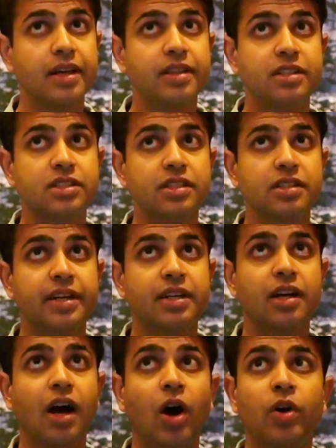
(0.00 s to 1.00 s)
And then it's just
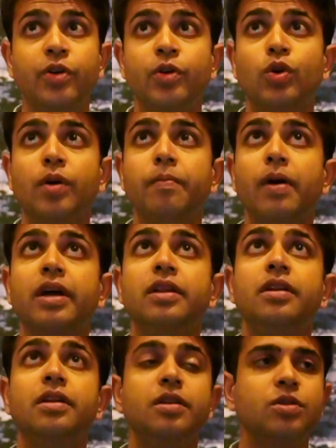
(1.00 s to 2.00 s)
like, how do you
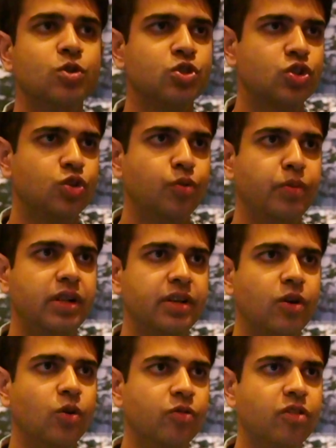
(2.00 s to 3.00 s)
combine those to build
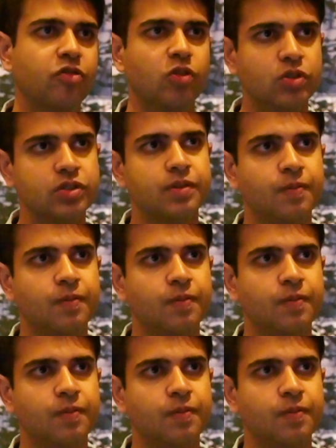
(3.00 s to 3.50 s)
your own workflows?